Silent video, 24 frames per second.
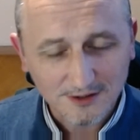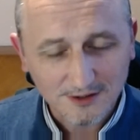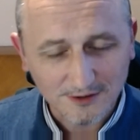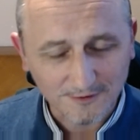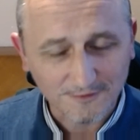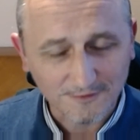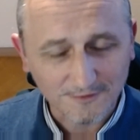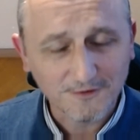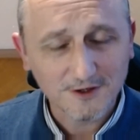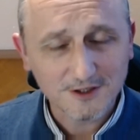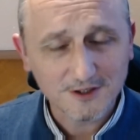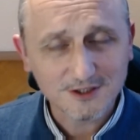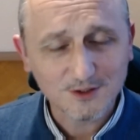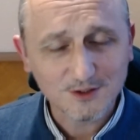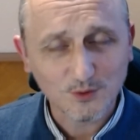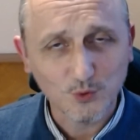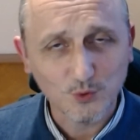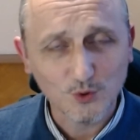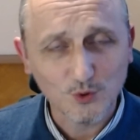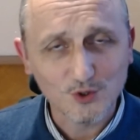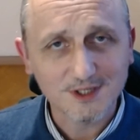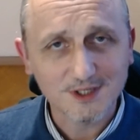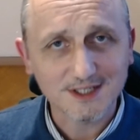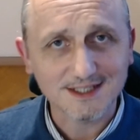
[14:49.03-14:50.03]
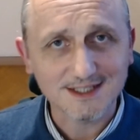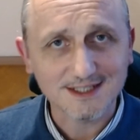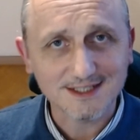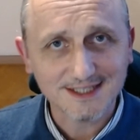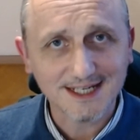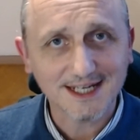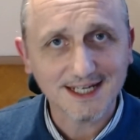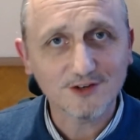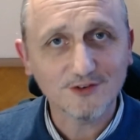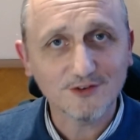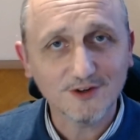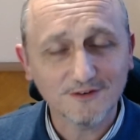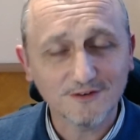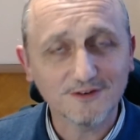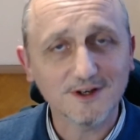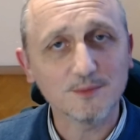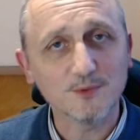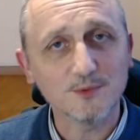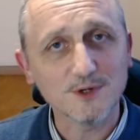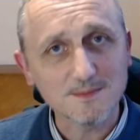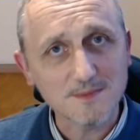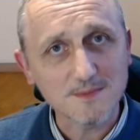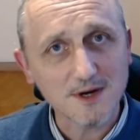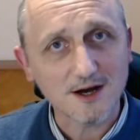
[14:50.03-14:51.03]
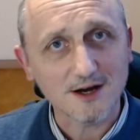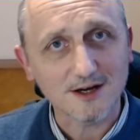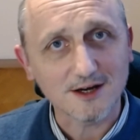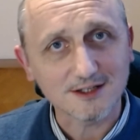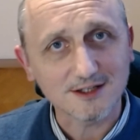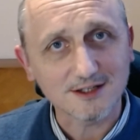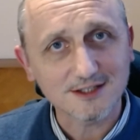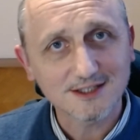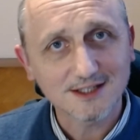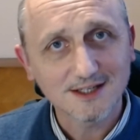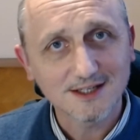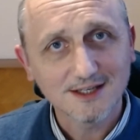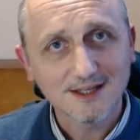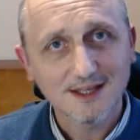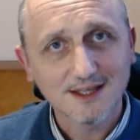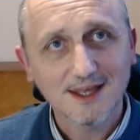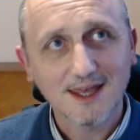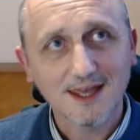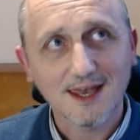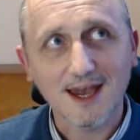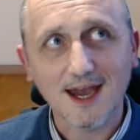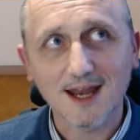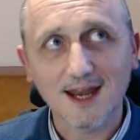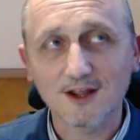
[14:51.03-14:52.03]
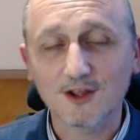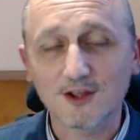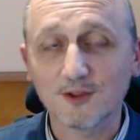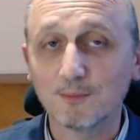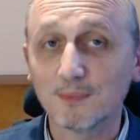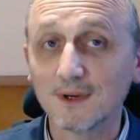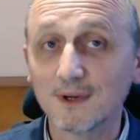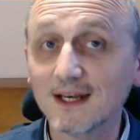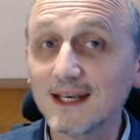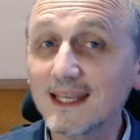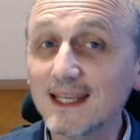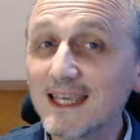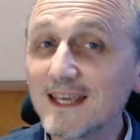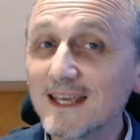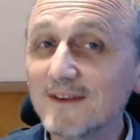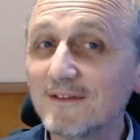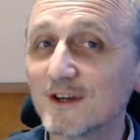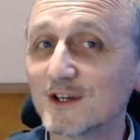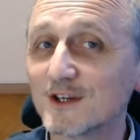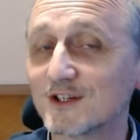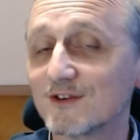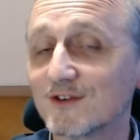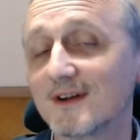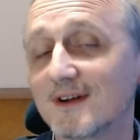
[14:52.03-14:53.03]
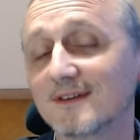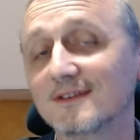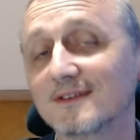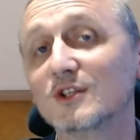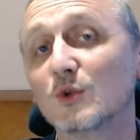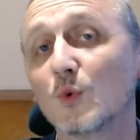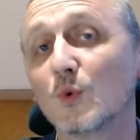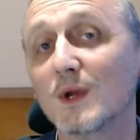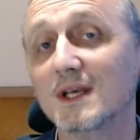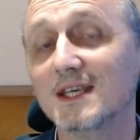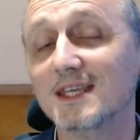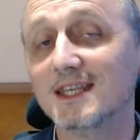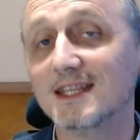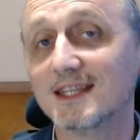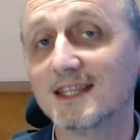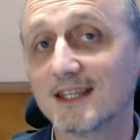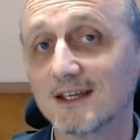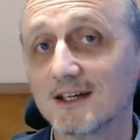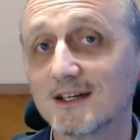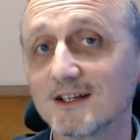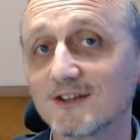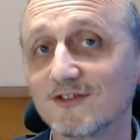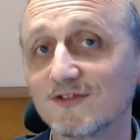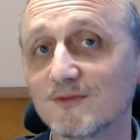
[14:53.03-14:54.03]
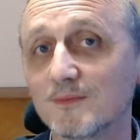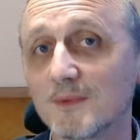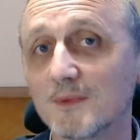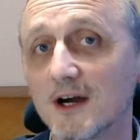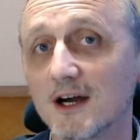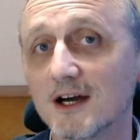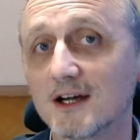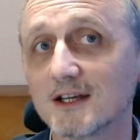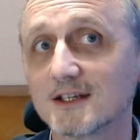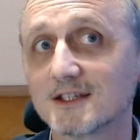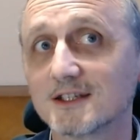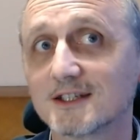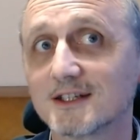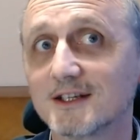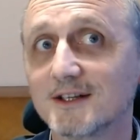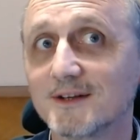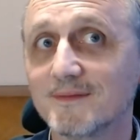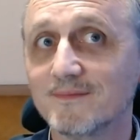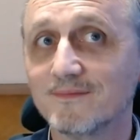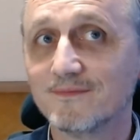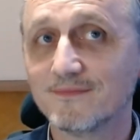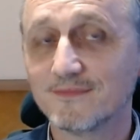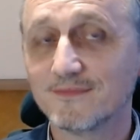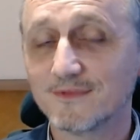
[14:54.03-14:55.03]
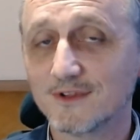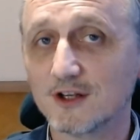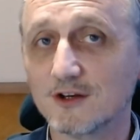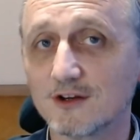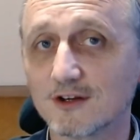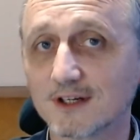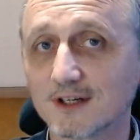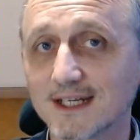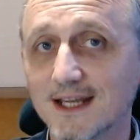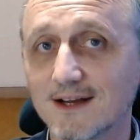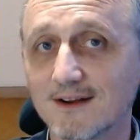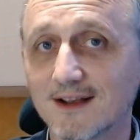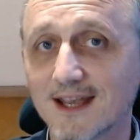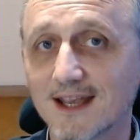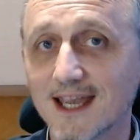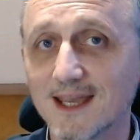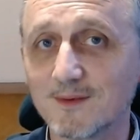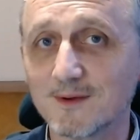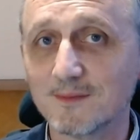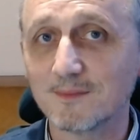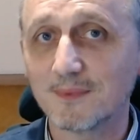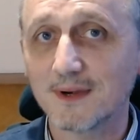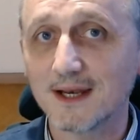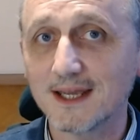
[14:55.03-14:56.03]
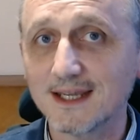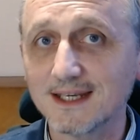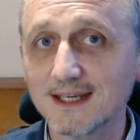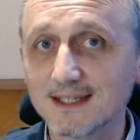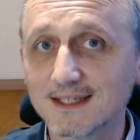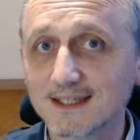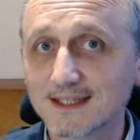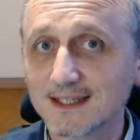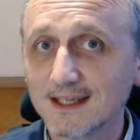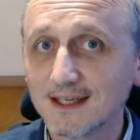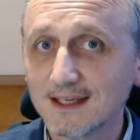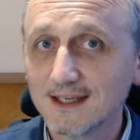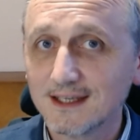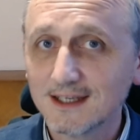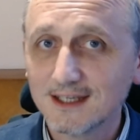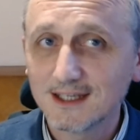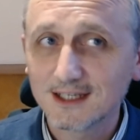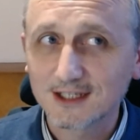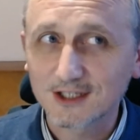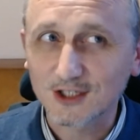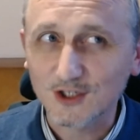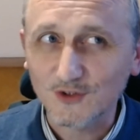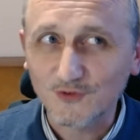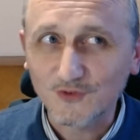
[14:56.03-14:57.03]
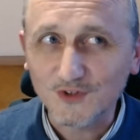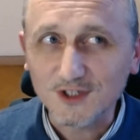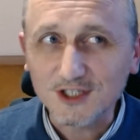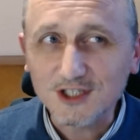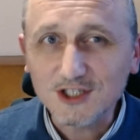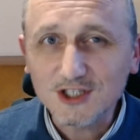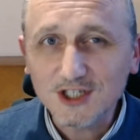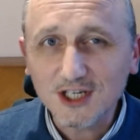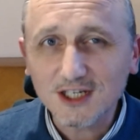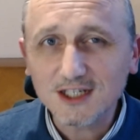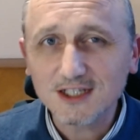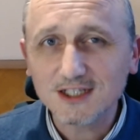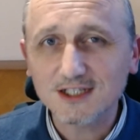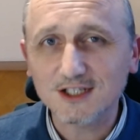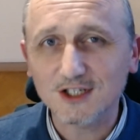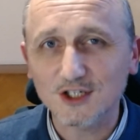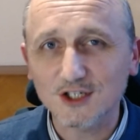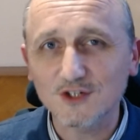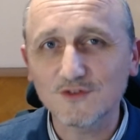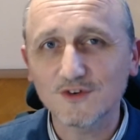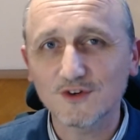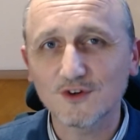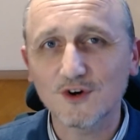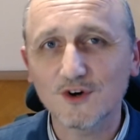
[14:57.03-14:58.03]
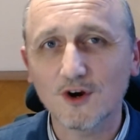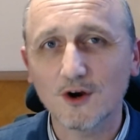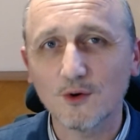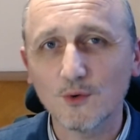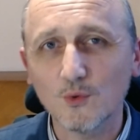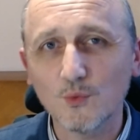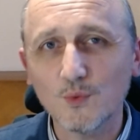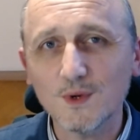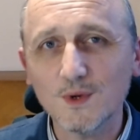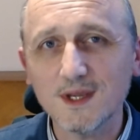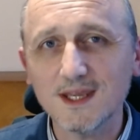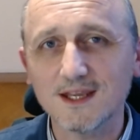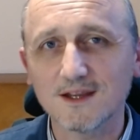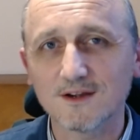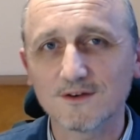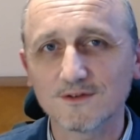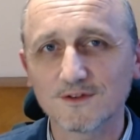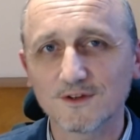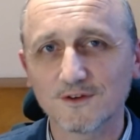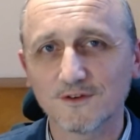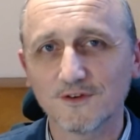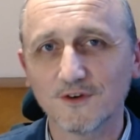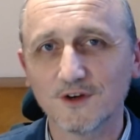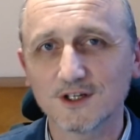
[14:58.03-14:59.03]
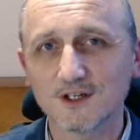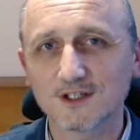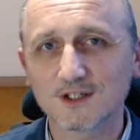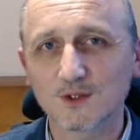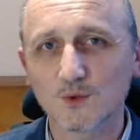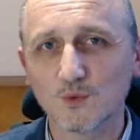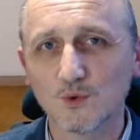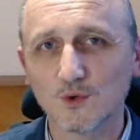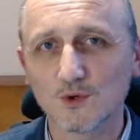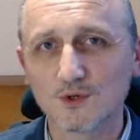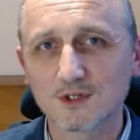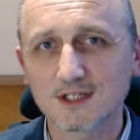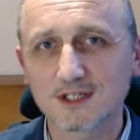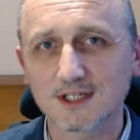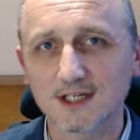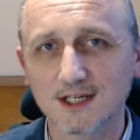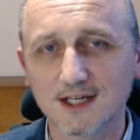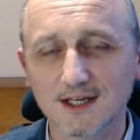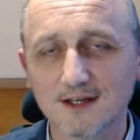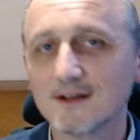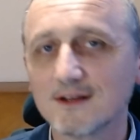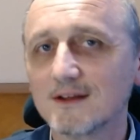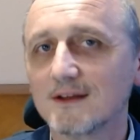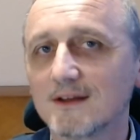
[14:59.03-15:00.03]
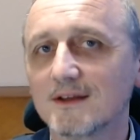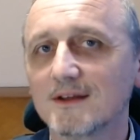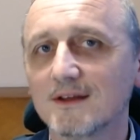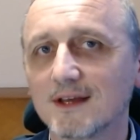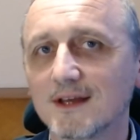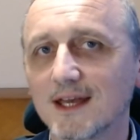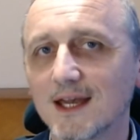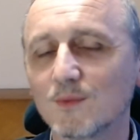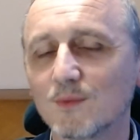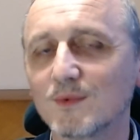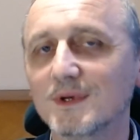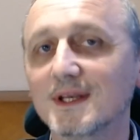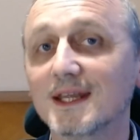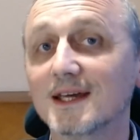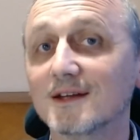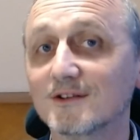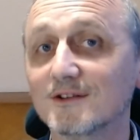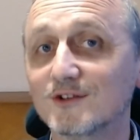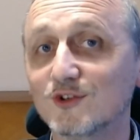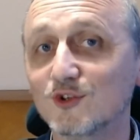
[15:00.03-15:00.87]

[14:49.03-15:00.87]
The first quarter is January, February, March, and I believe it was around the 23rd of March the lockdown came in place. So for just over a week of the first quarter, and we're down